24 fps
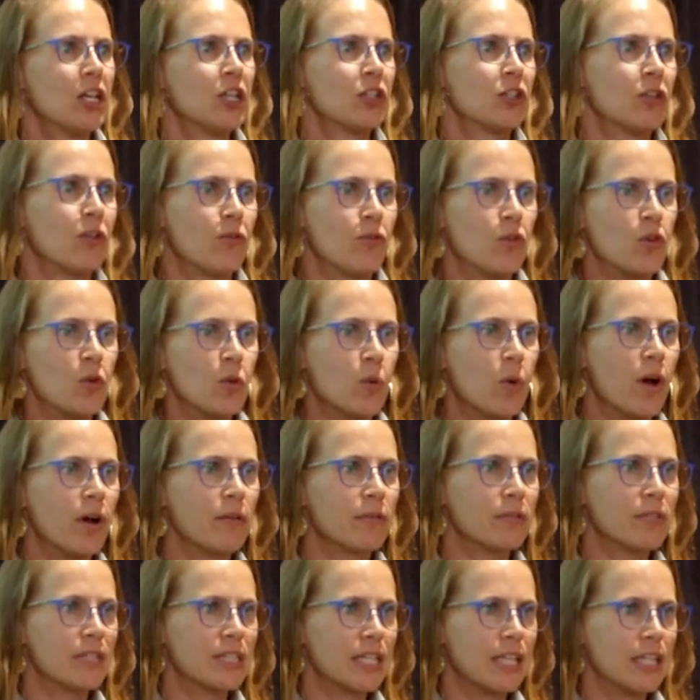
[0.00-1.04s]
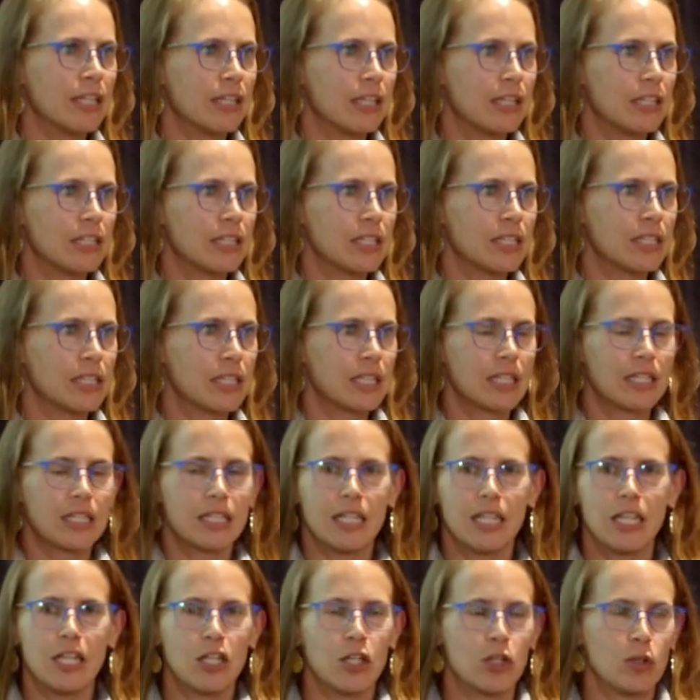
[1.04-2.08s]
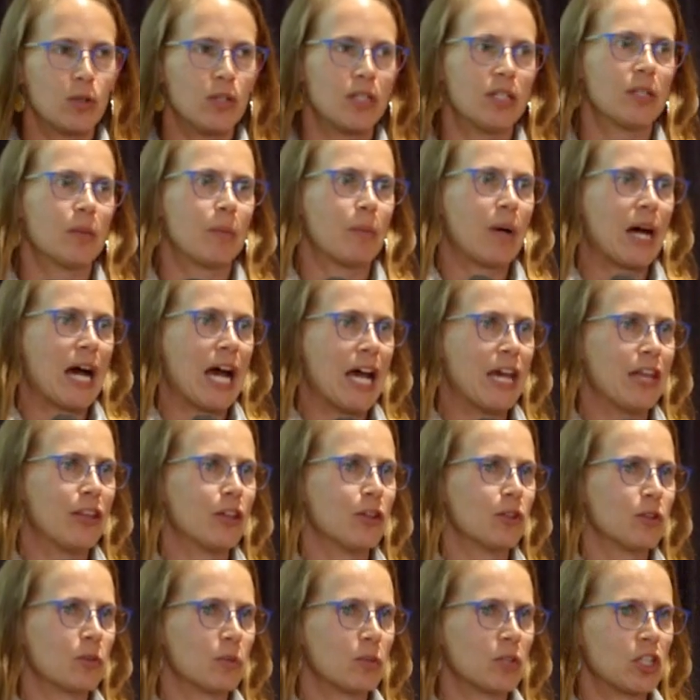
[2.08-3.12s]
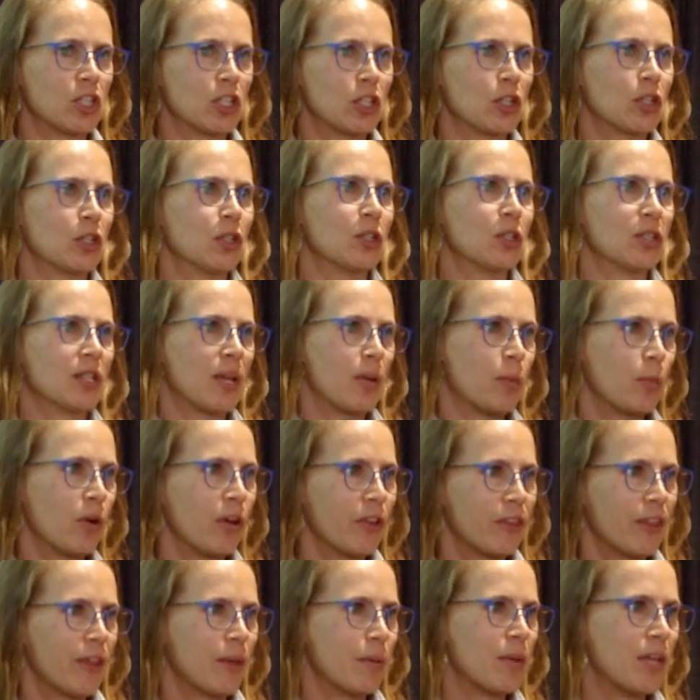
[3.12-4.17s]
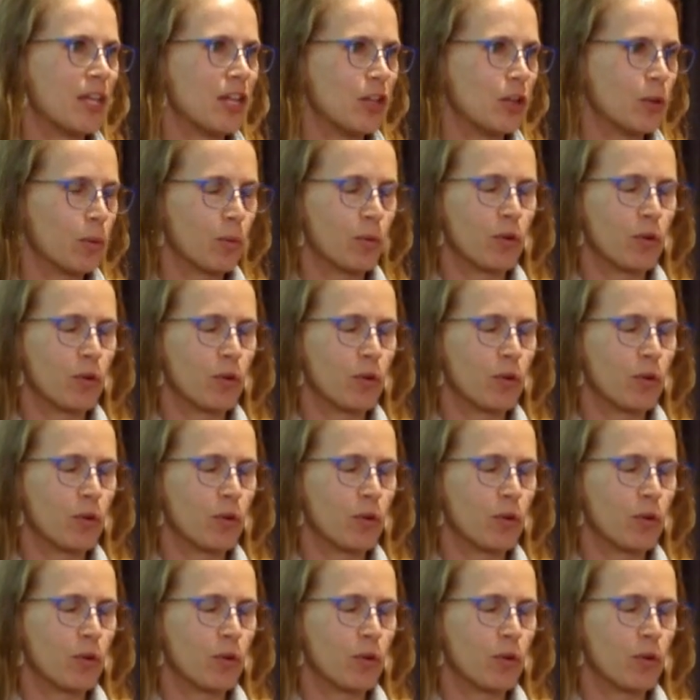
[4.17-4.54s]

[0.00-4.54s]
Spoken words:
So if you want recycling to succeed, you need to buy those materials and put them in your